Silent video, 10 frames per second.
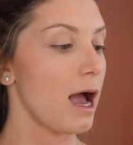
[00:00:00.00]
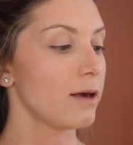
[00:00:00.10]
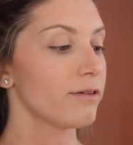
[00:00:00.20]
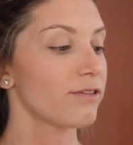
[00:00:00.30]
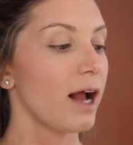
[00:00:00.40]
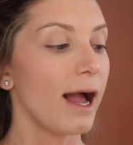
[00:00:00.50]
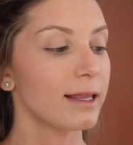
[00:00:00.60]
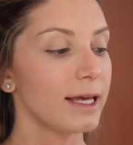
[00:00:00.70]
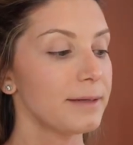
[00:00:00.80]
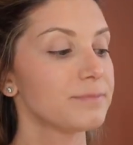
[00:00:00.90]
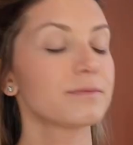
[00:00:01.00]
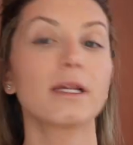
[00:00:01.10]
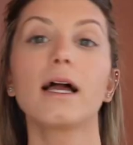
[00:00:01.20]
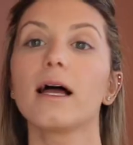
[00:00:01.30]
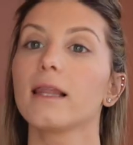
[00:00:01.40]
And for highlight,
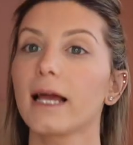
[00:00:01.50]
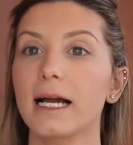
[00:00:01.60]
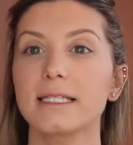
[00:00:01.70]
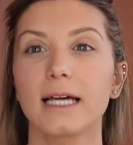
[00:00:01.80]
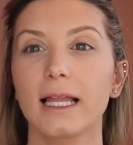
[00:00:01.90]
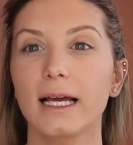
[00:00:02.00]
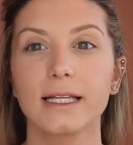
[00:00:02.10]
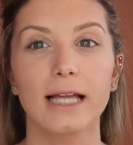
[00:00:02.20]
like I said, I like a